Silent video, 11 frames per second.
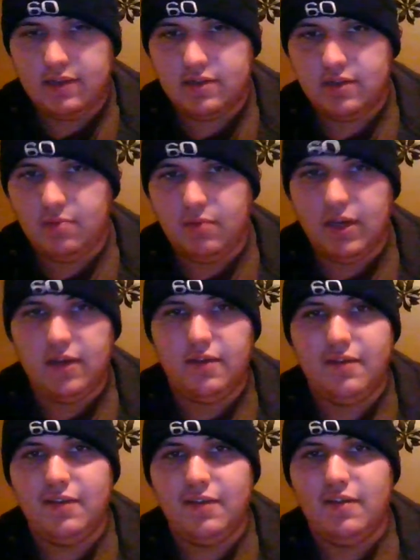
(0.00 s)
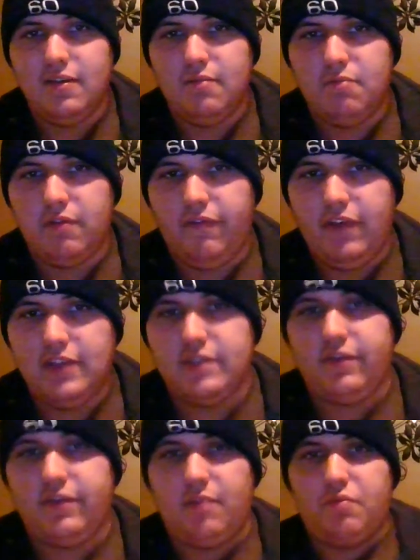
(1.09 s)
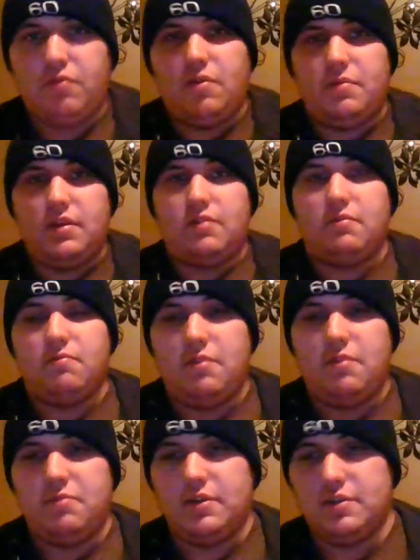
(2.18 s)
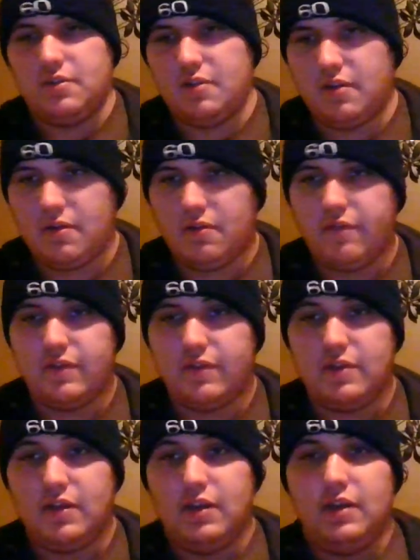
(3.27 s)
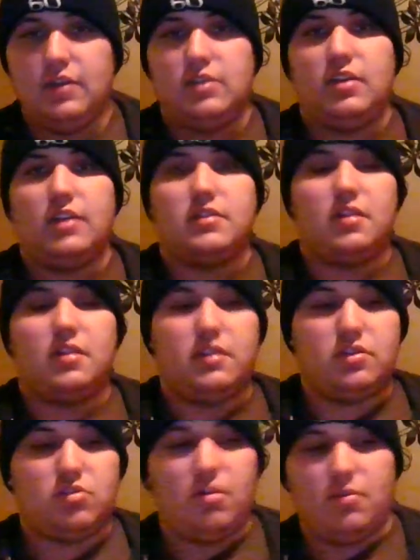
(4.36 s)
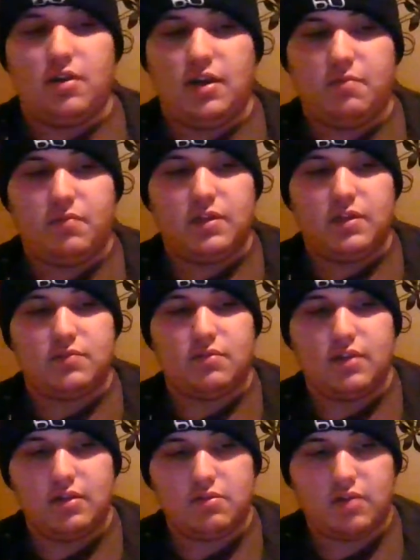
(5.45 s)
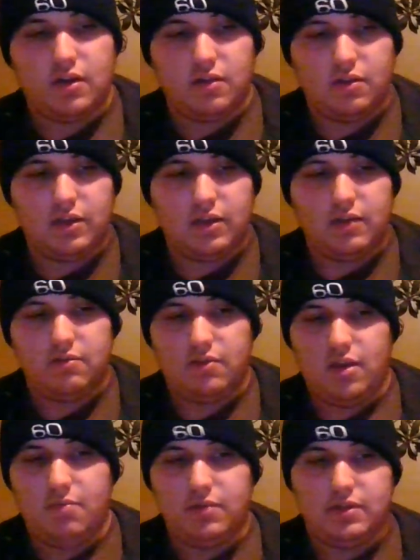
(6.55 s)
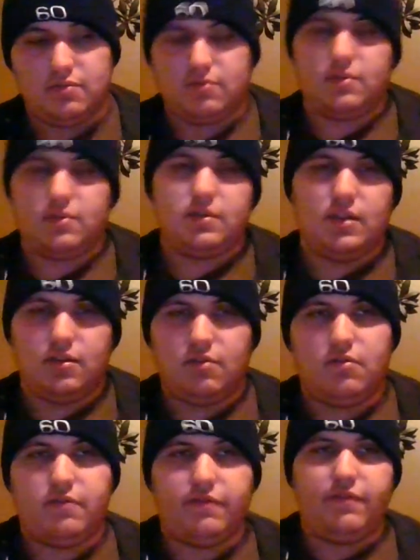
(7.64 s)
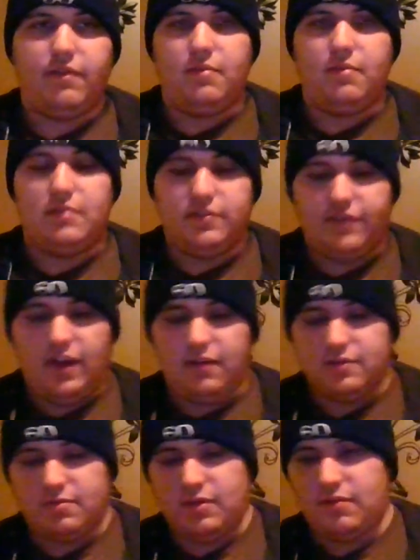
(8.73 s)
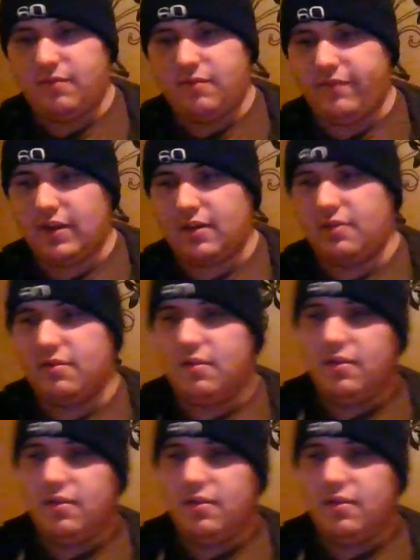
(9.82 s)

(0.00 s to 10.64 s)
see my face if I pull up another image in there. I don't know if it shares it on the stream or not because we're not trying to look at images. Well, there's nothing image files on my fucking